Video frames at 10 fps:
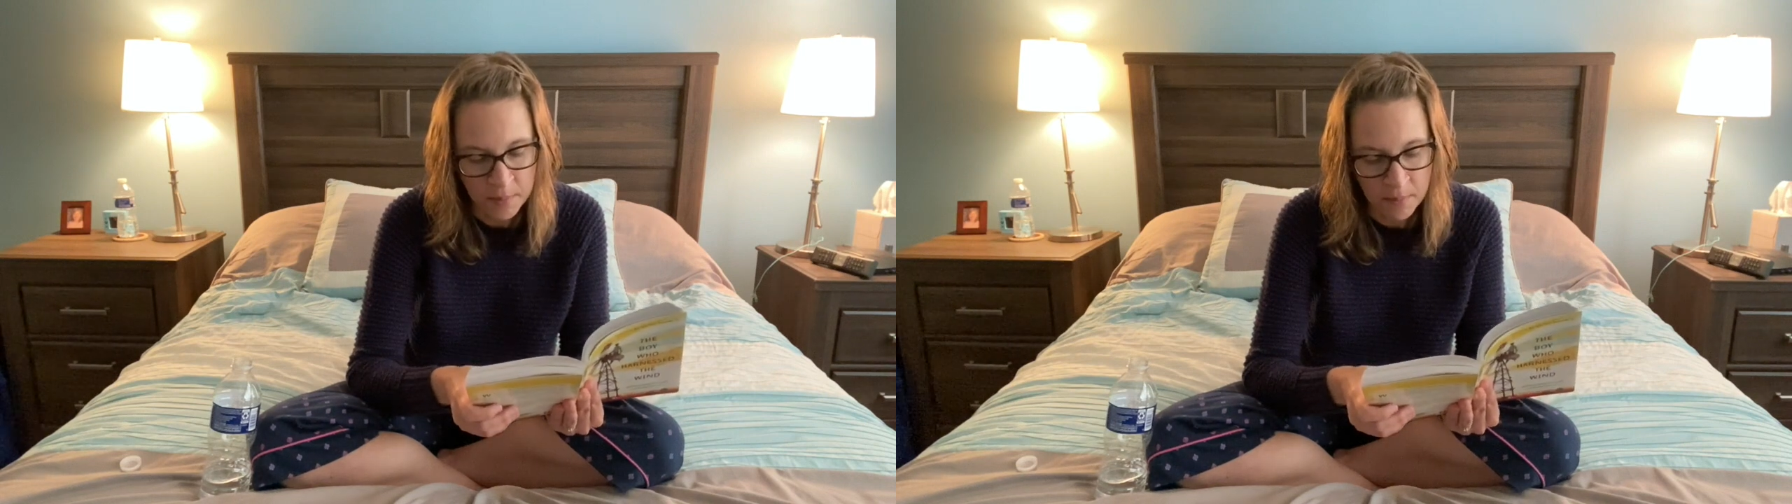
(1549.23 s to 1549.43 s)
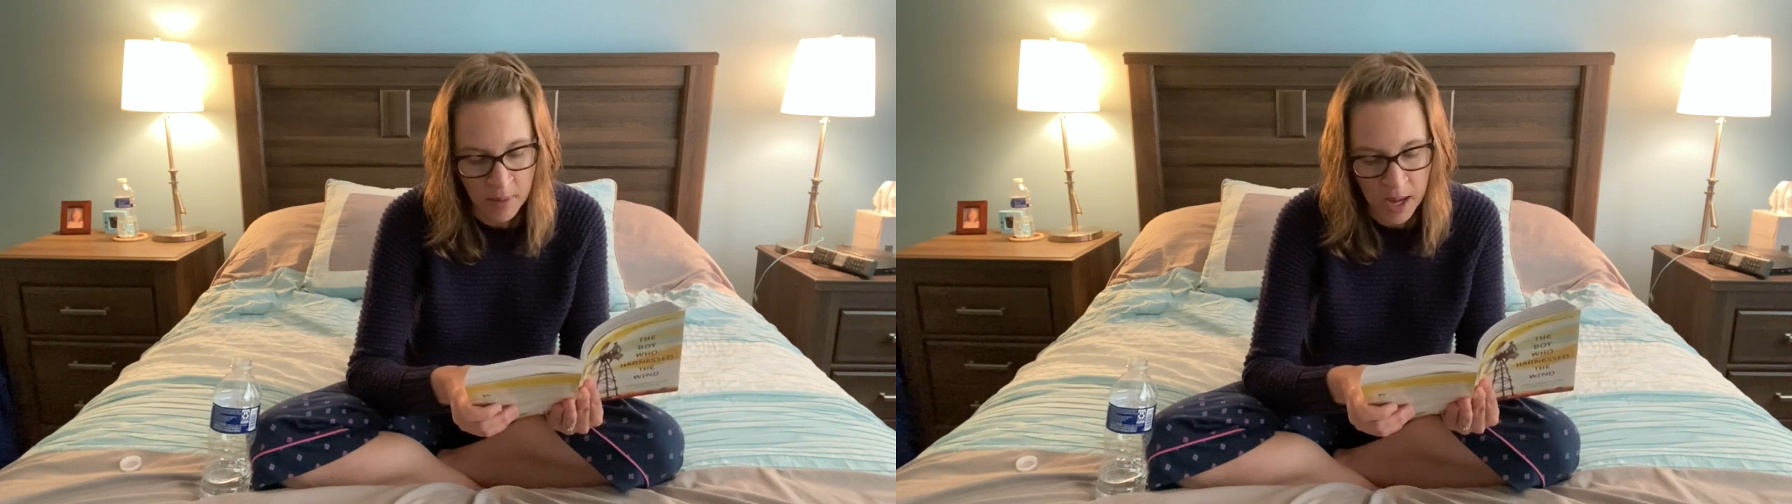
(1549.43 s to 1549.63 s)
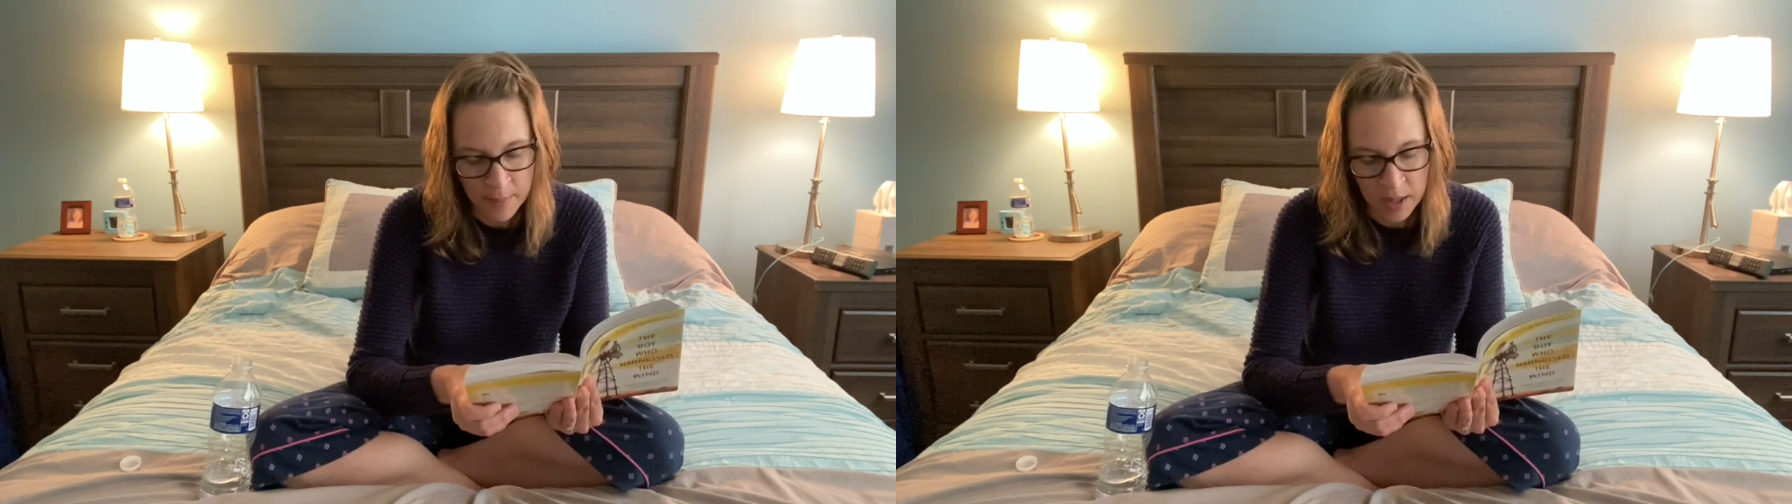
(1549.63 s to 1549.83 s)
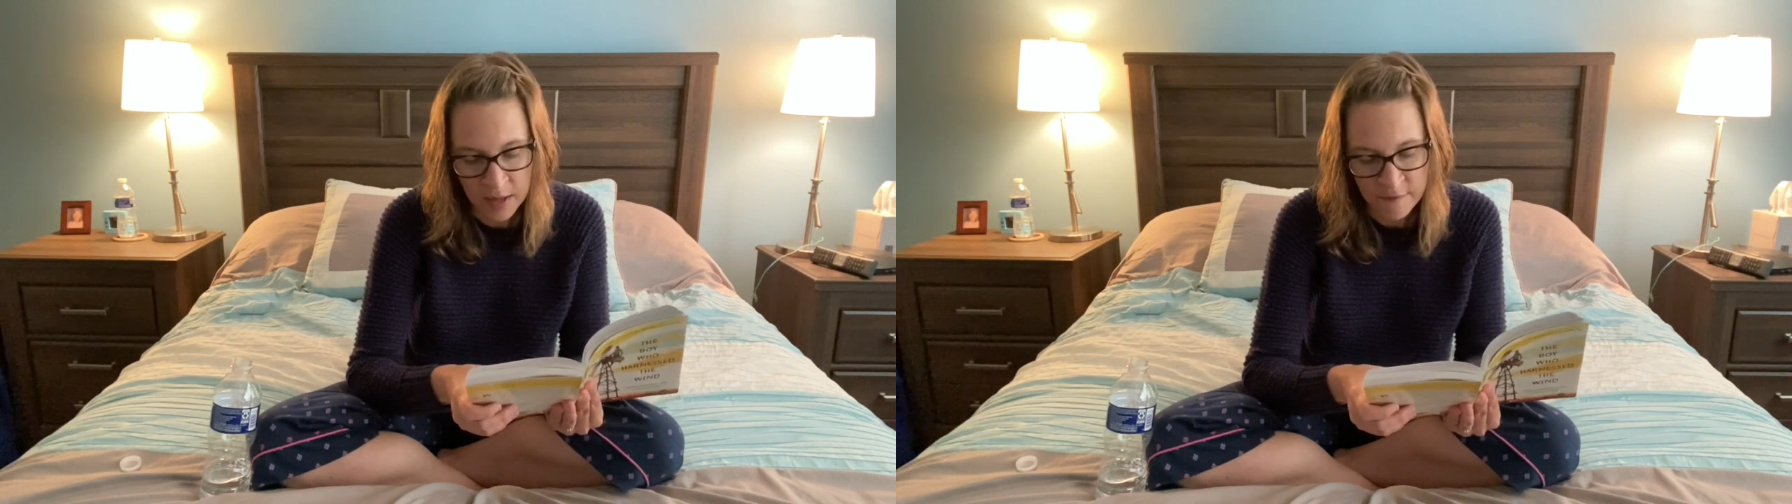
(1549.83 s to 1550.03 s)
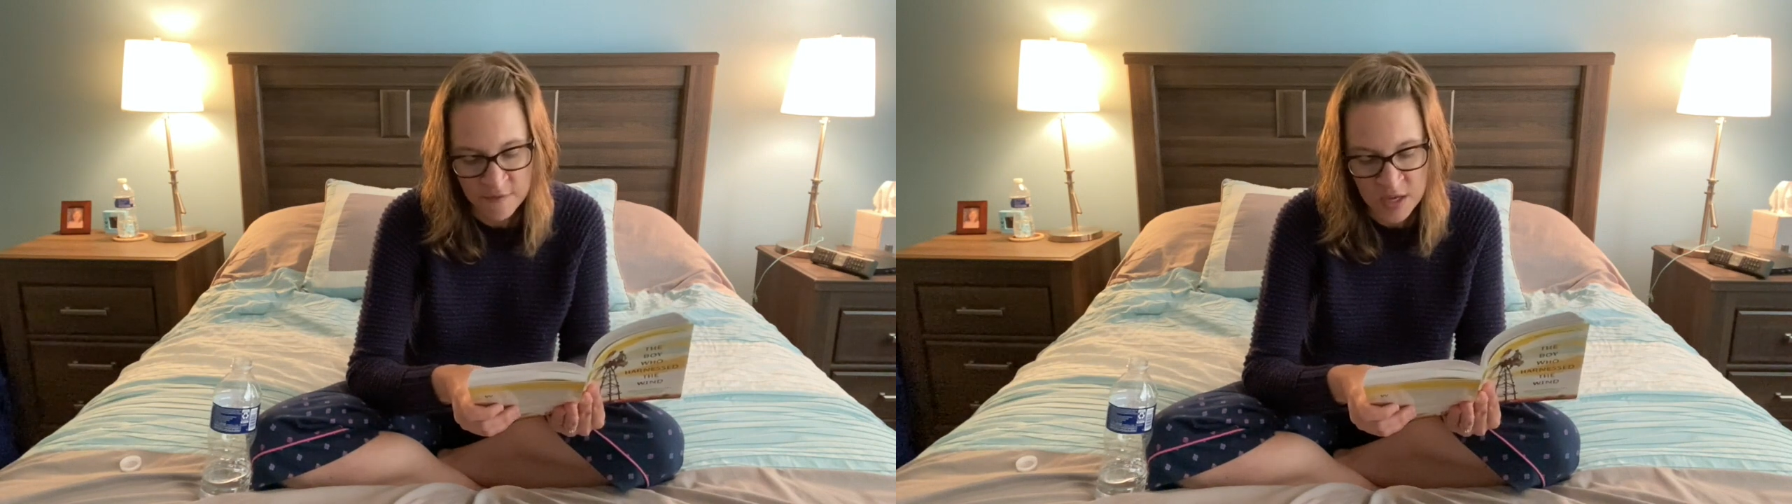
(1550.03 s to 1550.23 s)
Mama,
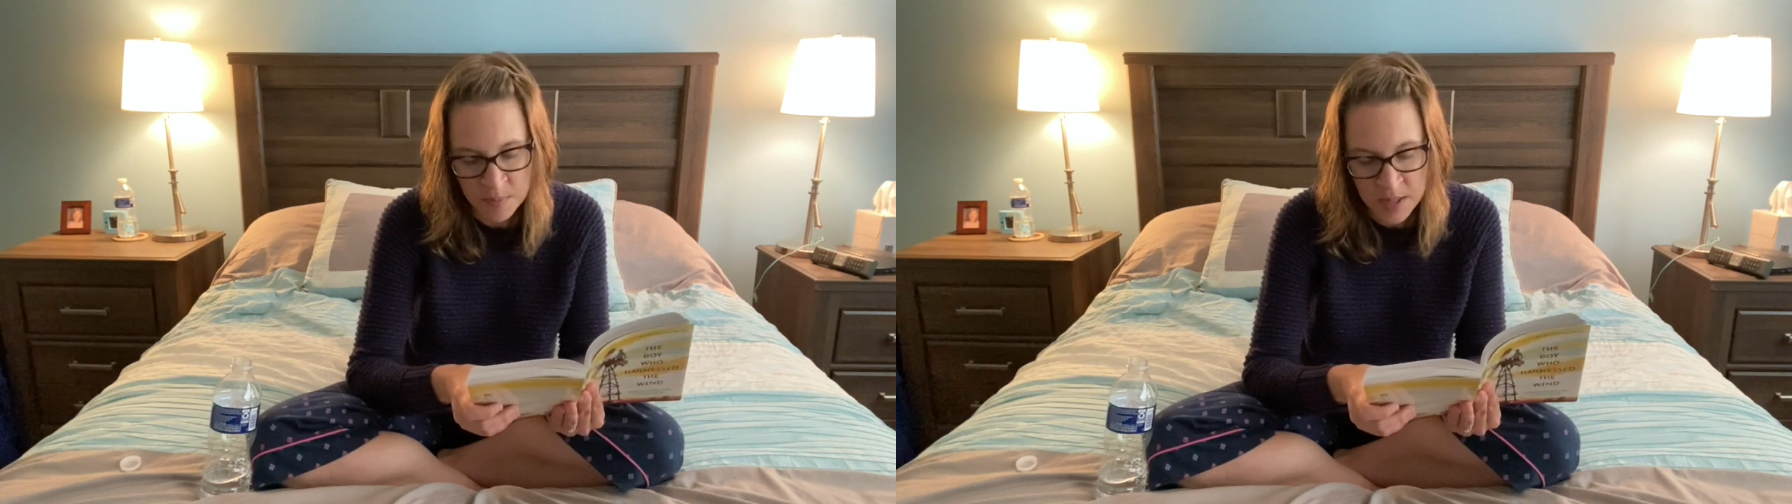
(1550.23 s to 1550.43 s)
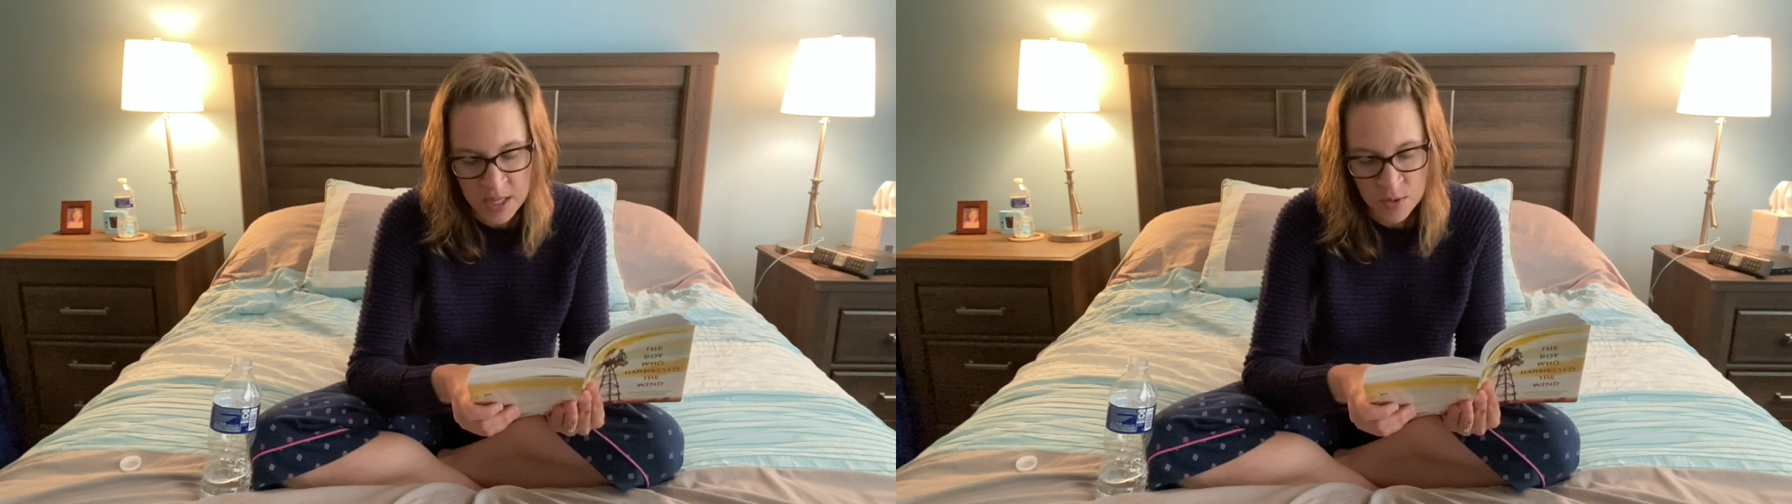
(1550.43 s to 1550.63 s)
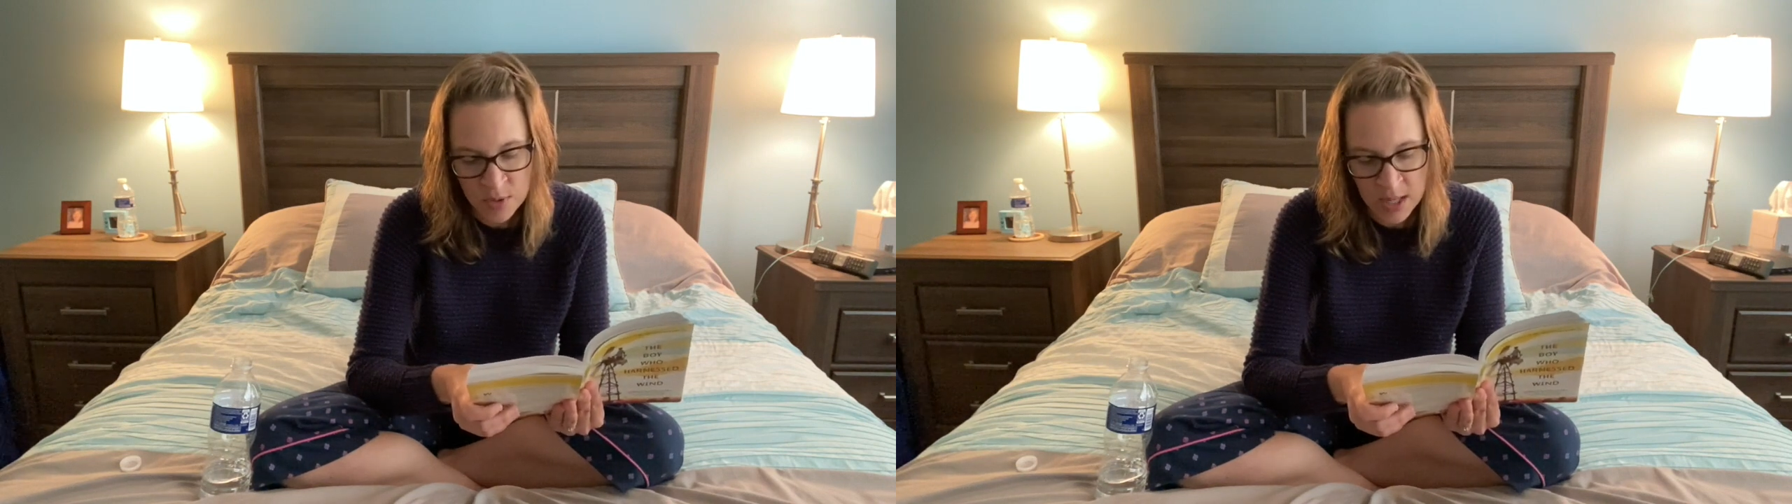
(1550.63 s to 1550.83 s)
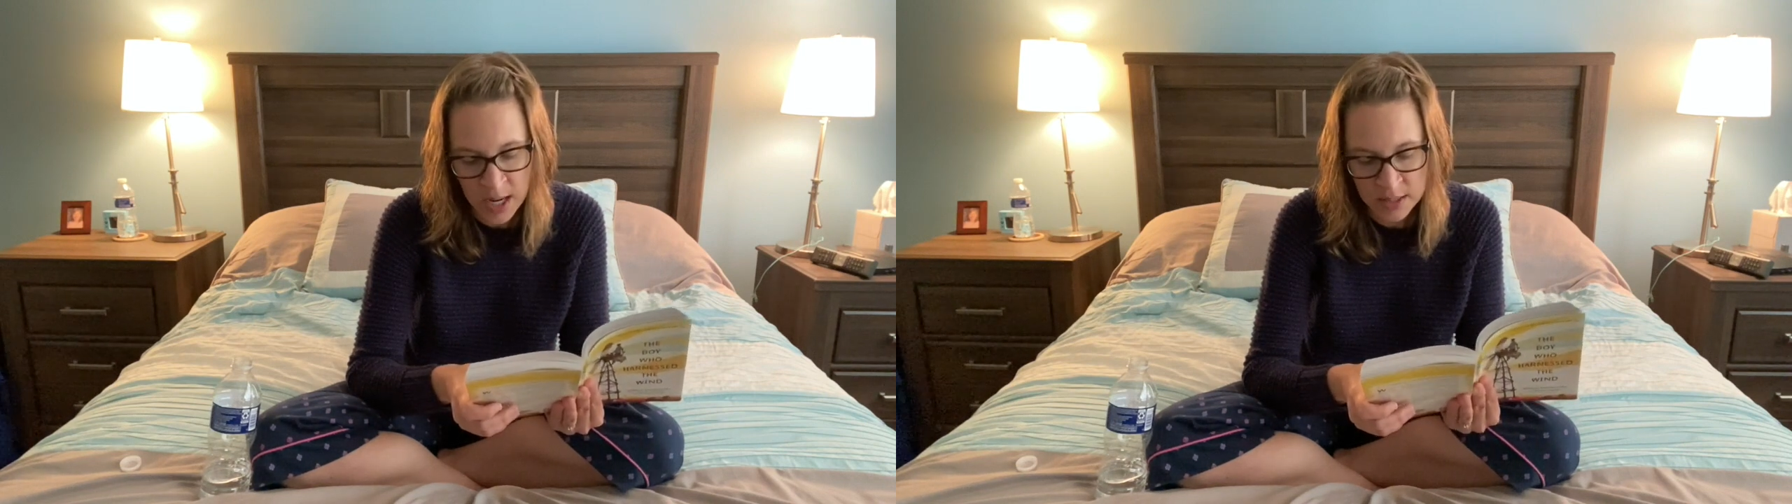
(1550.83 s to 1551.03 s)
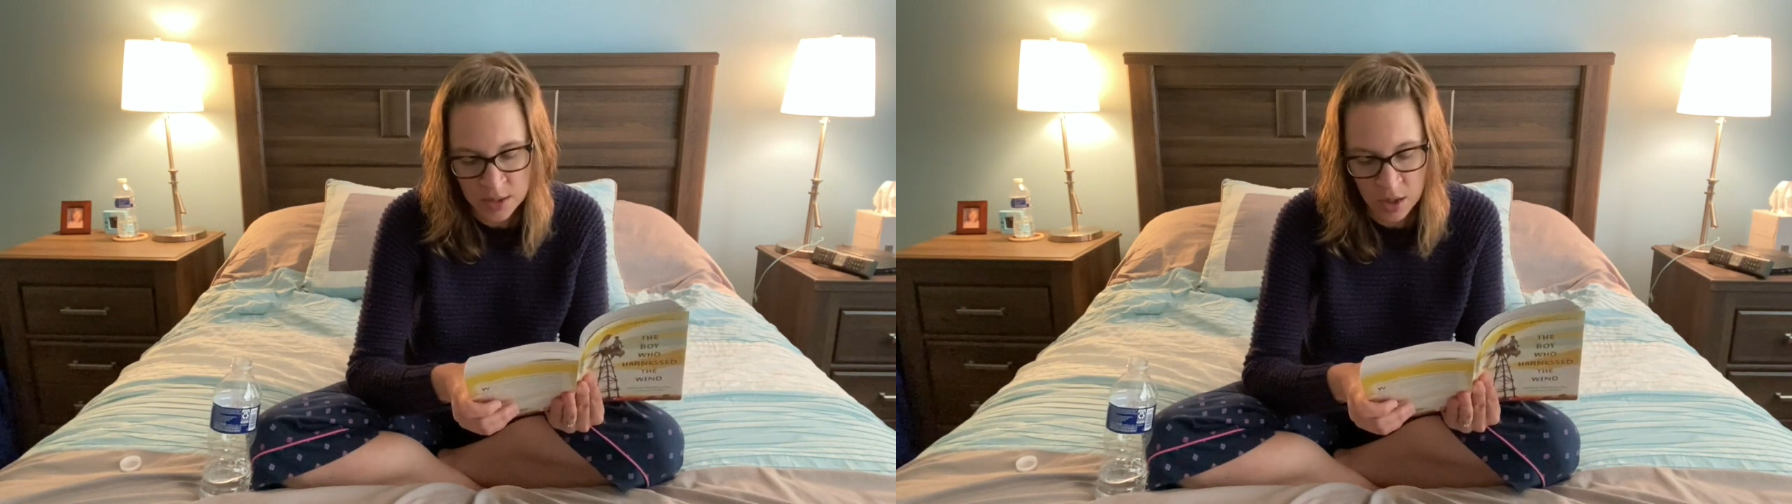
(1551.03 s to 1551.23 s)
VP, we'd ask,